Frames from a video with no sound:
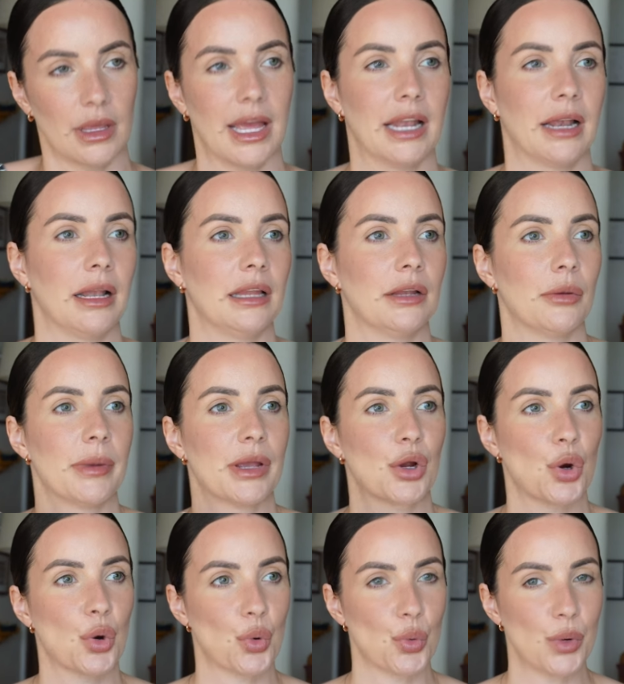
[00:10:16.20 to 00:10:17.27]
And a little bit
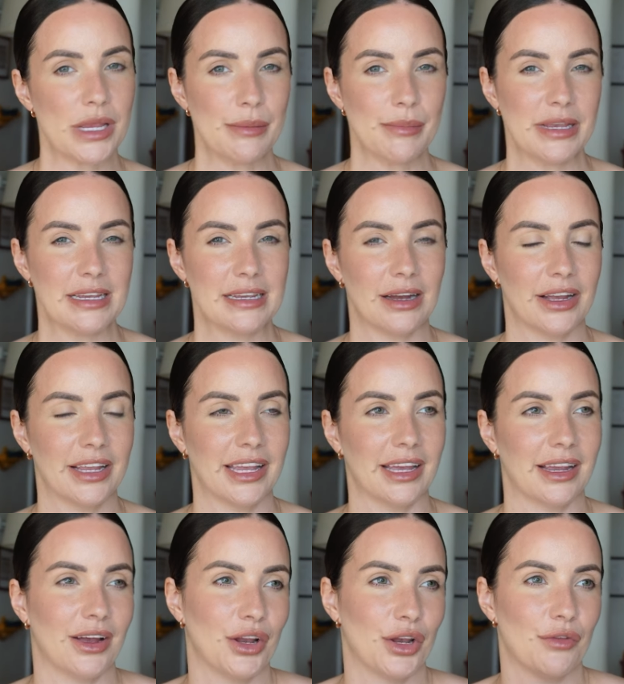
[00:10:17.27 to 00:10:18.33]
creamy. I
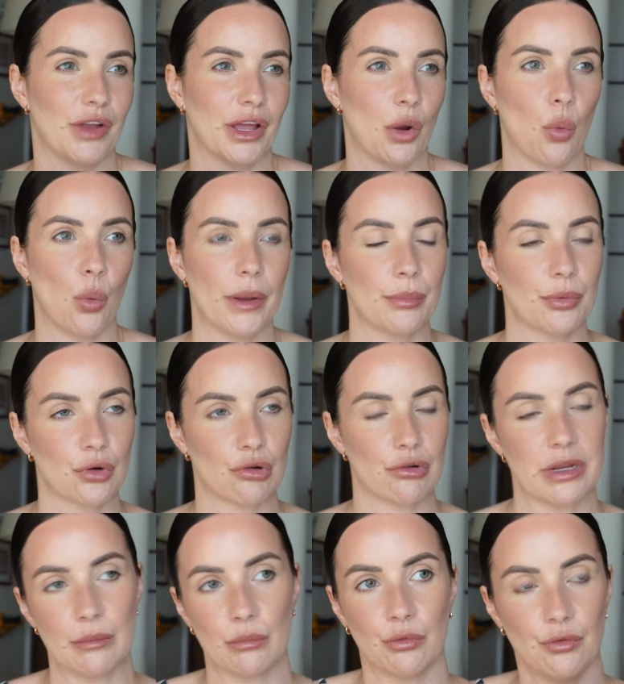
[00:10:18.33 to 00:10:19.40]
get kind of like a whipped
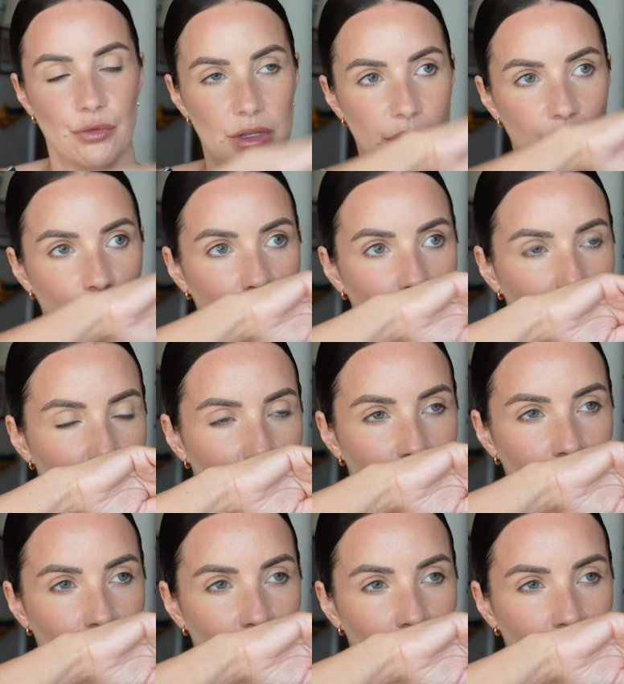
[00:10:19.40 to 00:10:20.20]
cream feel.